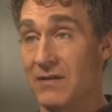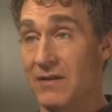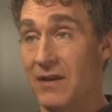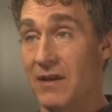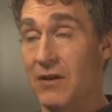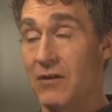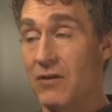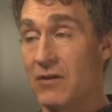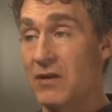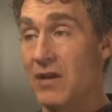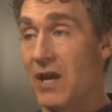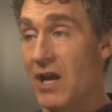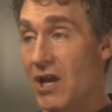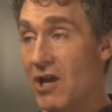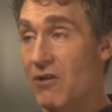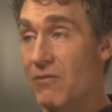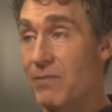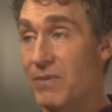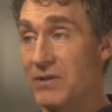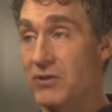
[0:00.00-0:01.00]
he couldn't
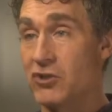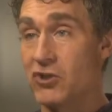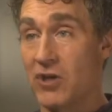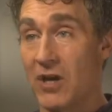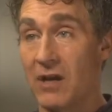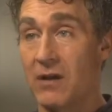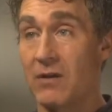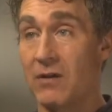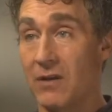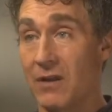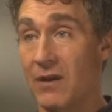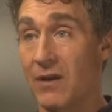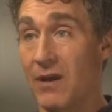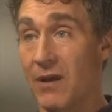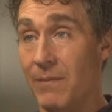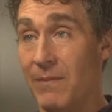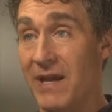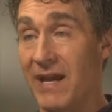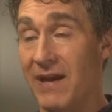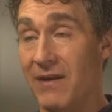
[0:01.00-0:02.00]
help but chuckle
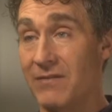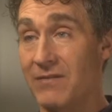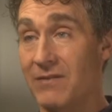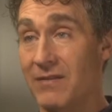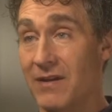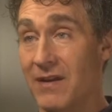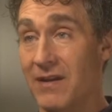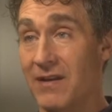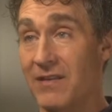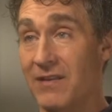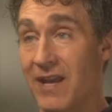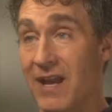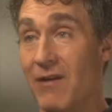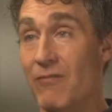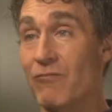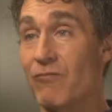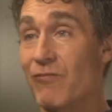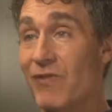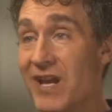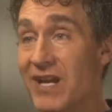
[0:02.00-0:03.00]
about kind of the
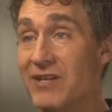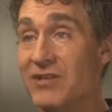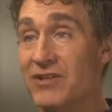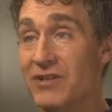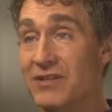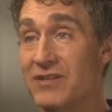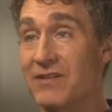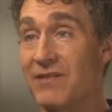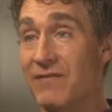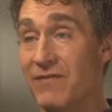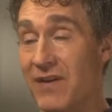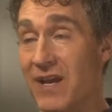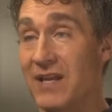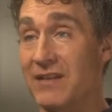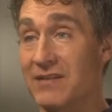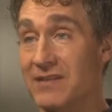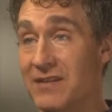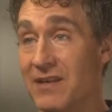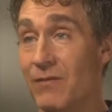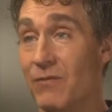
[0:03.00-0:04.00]
outrageous
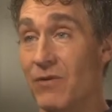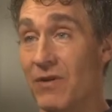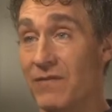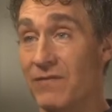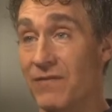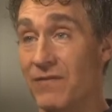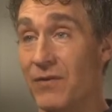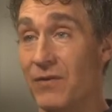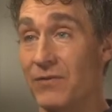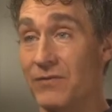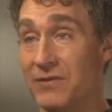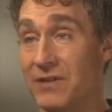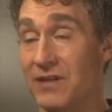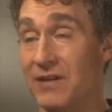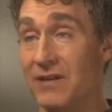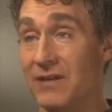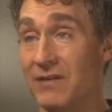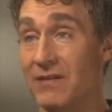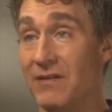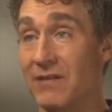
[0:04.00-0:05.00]
events that were
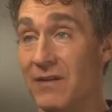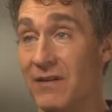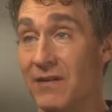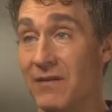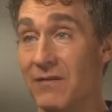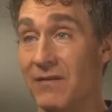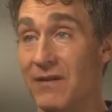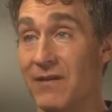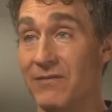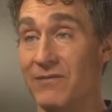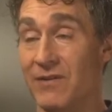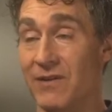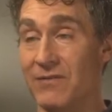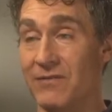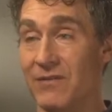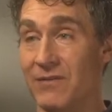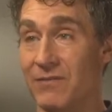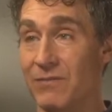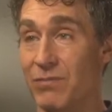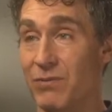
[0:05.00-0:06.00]
unfolding, you know, un,
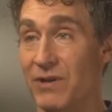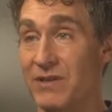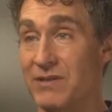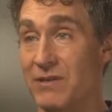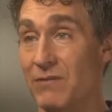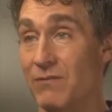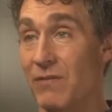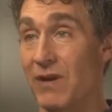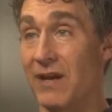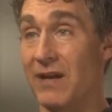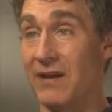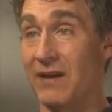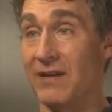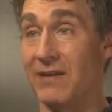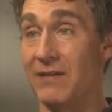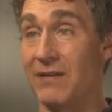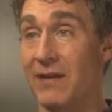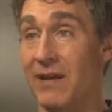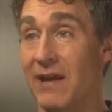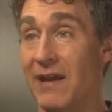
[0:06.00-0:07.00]
under President
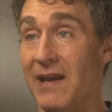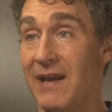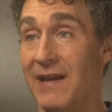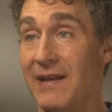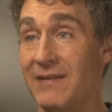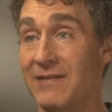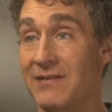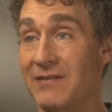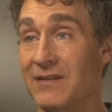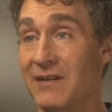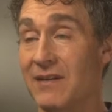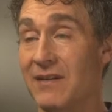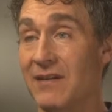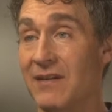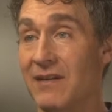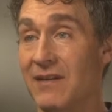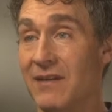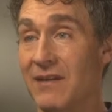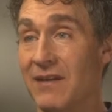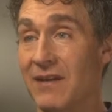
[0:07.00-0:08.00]
Reagan. And
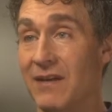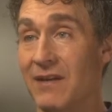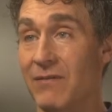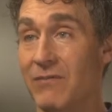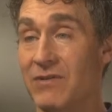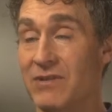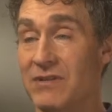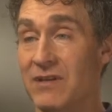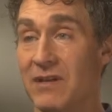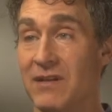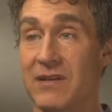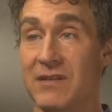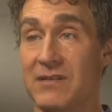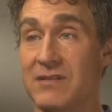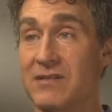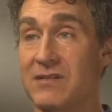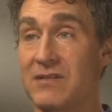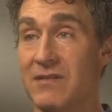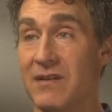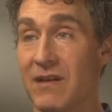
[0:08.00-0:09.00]
it was in
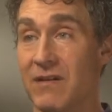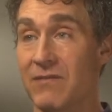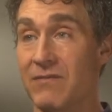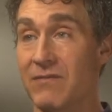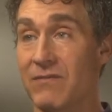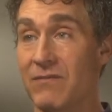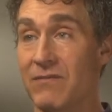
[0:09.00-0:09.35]
this, you know,